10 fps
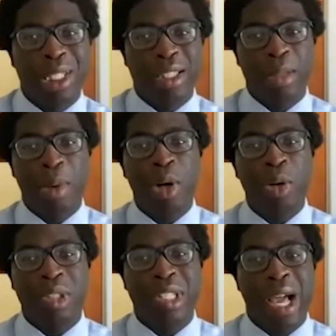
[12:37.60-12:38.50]
The
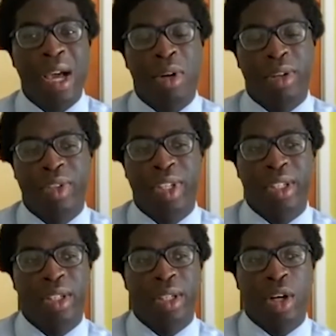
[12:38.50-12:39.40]
polls now, I think,
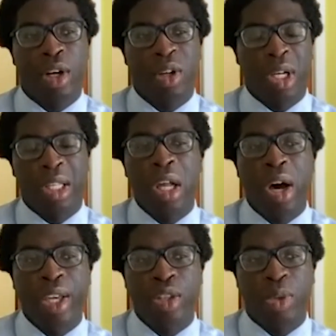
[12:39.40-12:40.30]
are
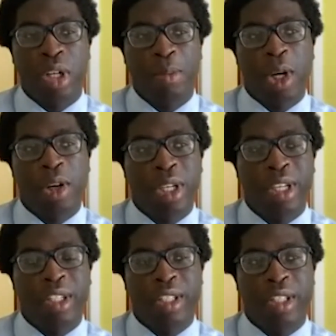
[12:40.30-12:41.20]
aligned with our
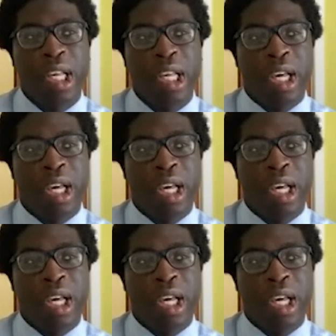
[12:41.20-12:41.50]
markets.